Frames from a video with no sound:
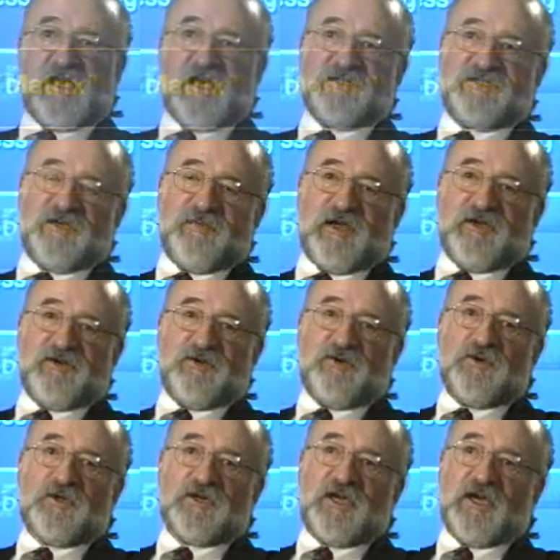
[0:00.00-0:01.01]
the SME
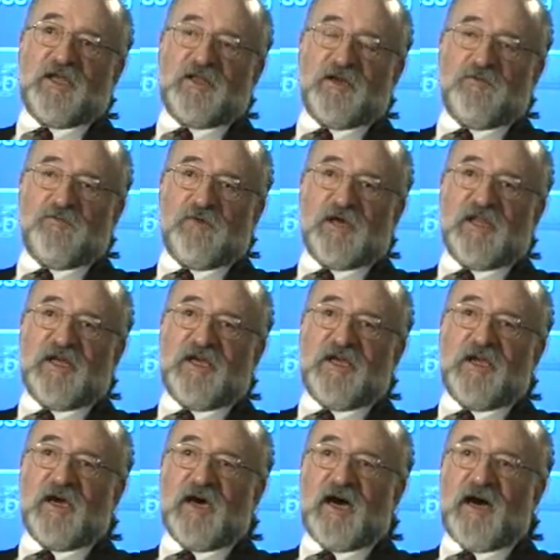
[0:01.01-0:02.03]
Toolkit that
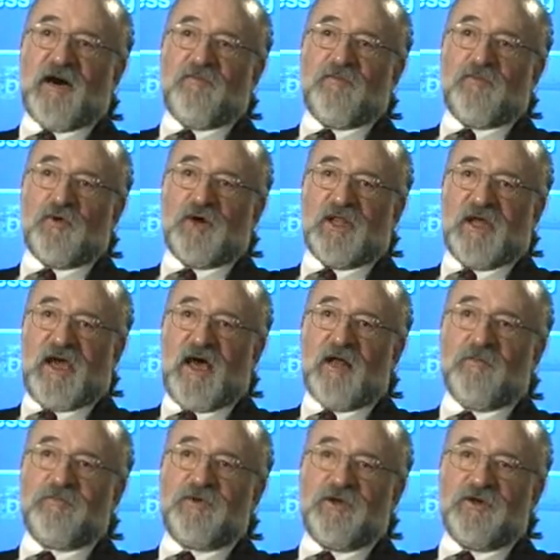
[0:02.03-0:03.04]
really will
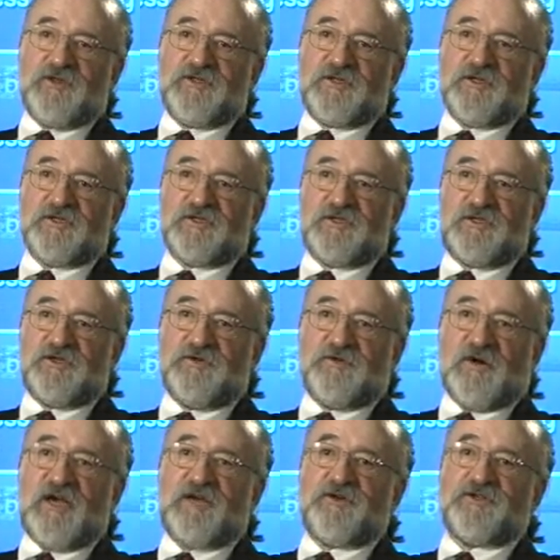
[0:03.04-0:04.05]
help users
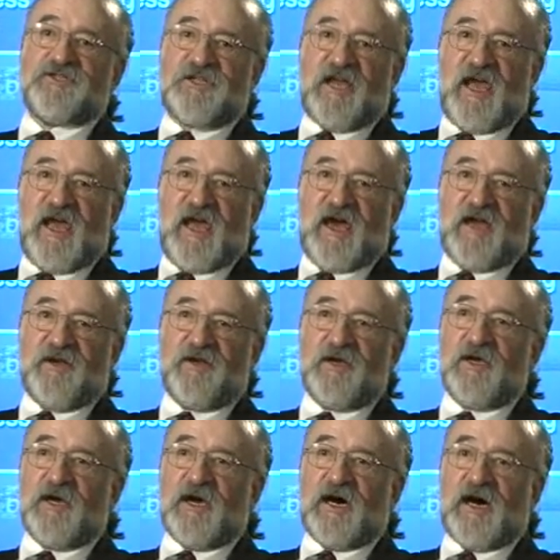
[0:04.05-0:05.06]
to understand
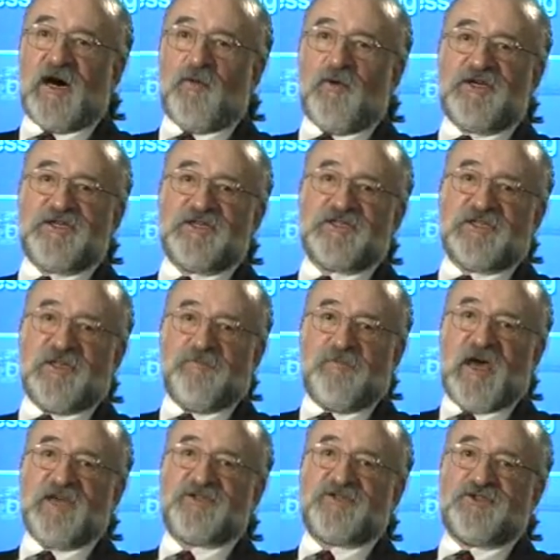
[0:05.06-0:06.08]
which is the
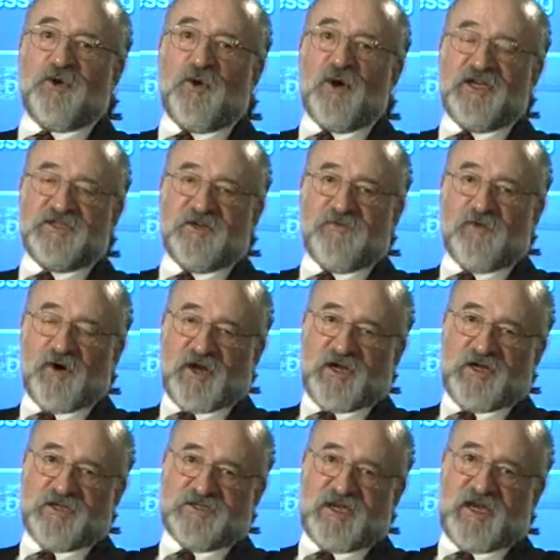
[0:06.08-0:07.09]
best choice of
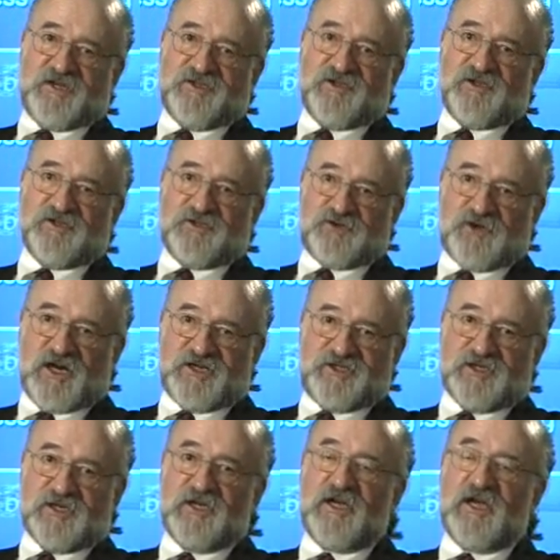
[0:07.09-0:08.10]
organizational
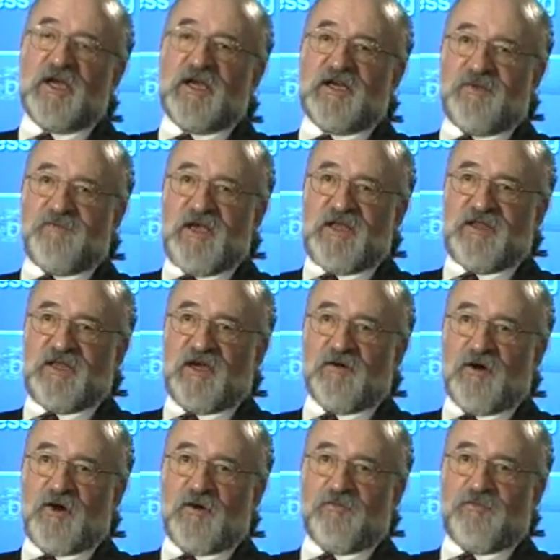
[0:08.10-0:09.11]
structure to meet
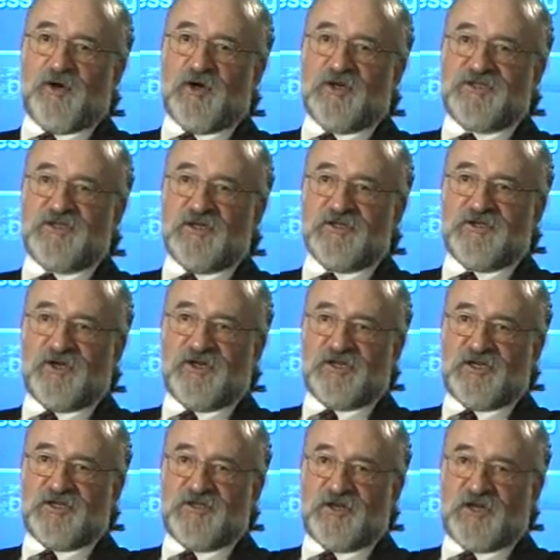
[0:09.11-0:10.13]
their own personal
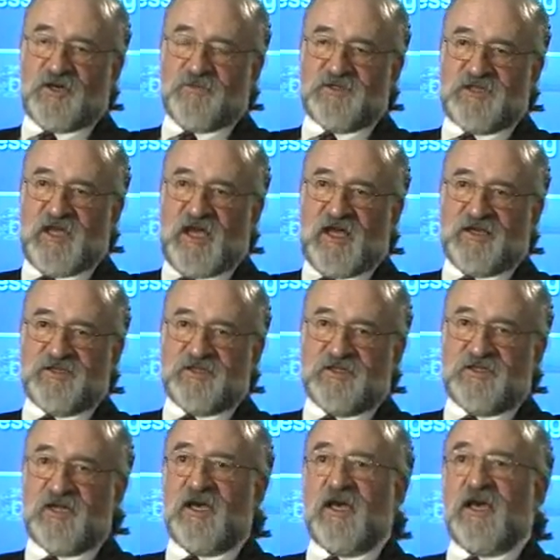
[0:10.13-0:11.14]

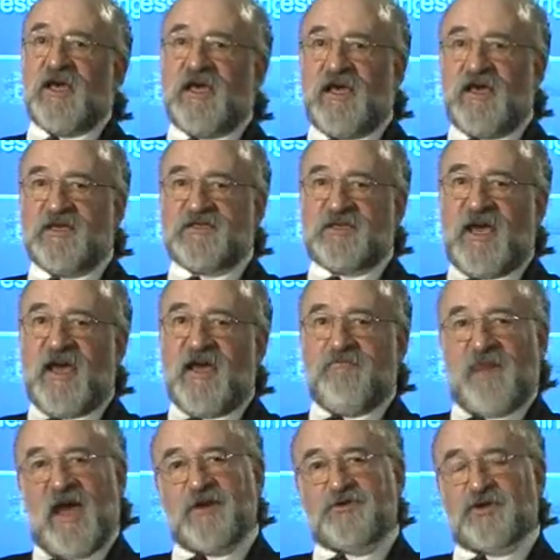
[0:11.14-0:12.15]
circumstances is a
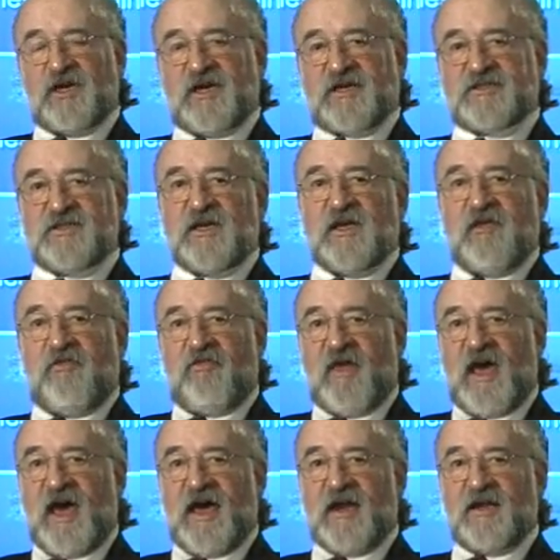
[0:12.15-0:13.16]
matrix
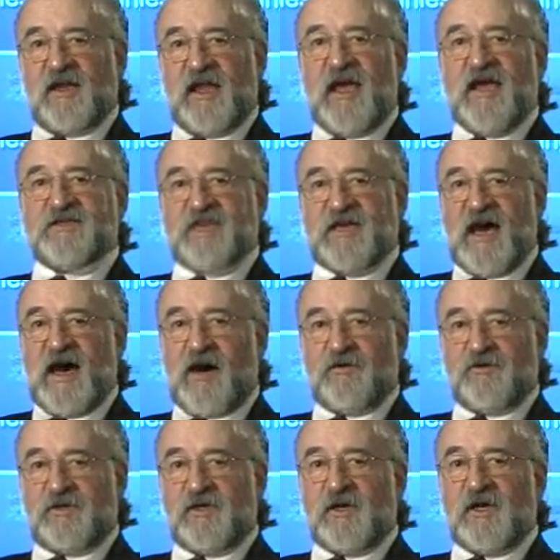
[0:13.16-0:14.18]
that lays
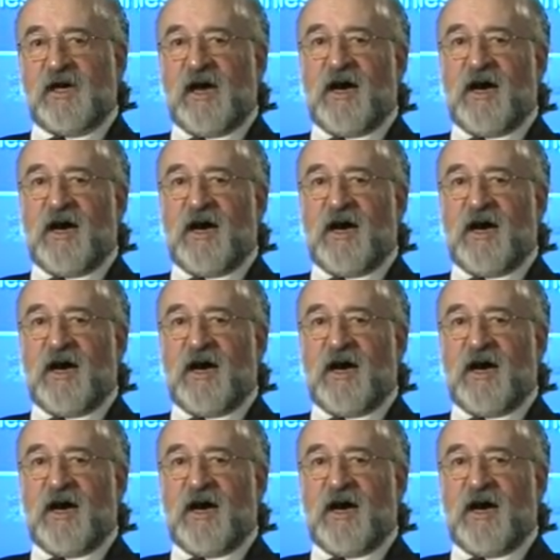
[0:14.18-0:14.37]
out